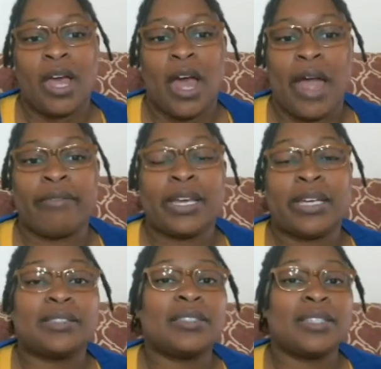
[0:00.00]
I
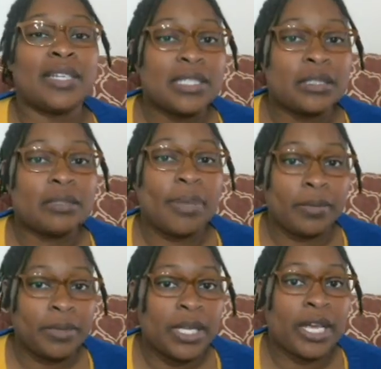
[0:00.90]
read six
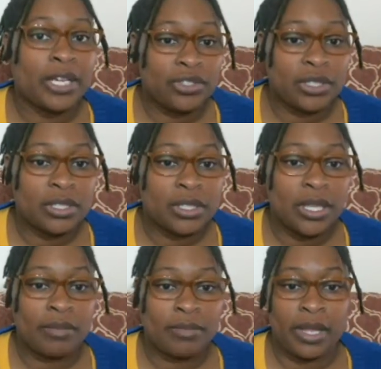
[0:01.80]
publications
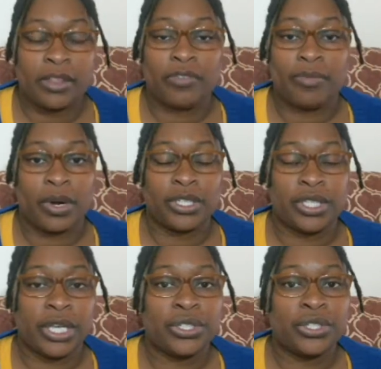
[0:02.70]
in the month of March,
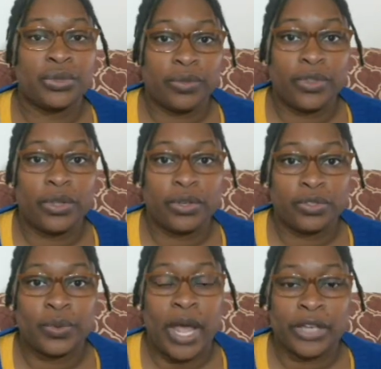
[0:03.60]
and two of those
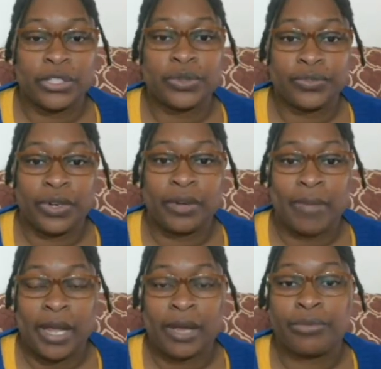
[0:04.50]
were actually from
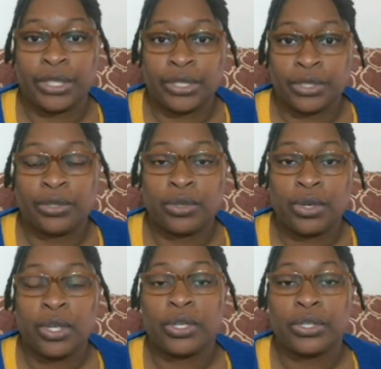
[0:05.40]
my original
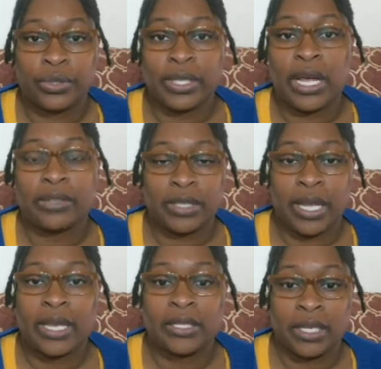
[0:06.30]
two thousand
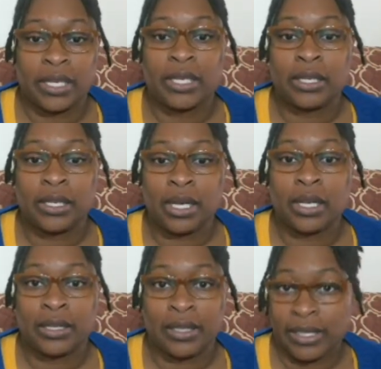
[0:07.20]
eighteen uh,
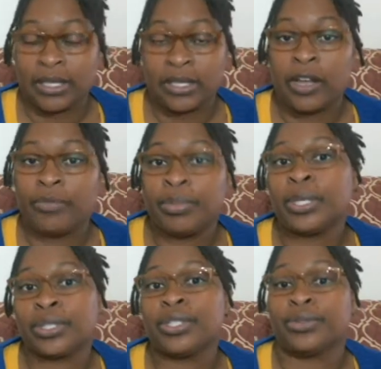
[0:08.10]
list of
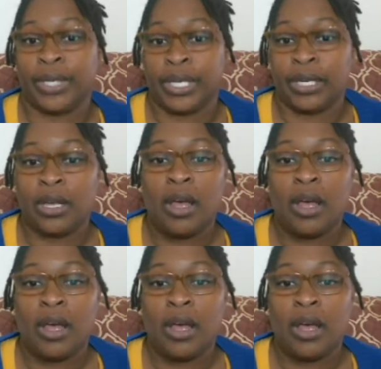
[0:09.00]
books to read.